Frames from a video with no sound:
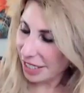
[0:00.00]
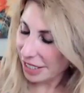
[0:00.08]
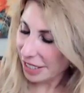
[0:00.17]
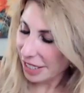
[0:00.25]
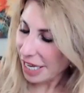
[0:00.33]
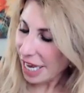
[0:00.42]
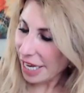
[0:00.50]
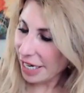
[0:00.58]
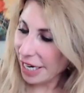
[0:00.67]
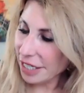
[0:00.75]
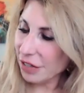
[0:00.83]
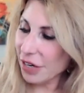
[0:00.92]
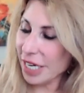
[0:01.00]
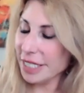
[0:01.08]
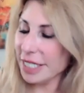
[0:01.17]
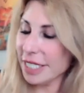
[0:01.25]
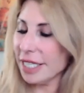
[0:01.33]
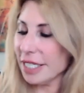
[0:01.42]
Yeah. Mm-hmm. And I mm-hmm. know I
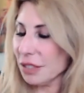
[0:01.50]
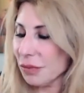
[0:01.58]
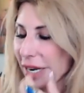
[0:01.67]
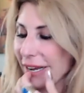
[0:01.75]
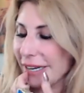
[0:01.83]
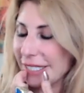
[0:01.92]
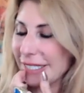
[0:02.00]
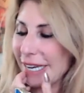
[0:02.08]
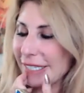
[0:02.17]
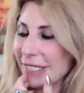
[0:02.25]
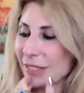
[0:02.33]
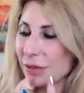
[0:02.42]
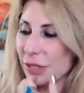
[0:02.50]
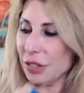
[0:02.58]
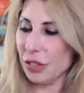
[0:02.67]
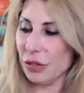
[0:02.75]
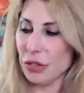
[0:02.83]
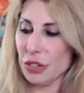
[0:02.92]
did this when I had a session with you.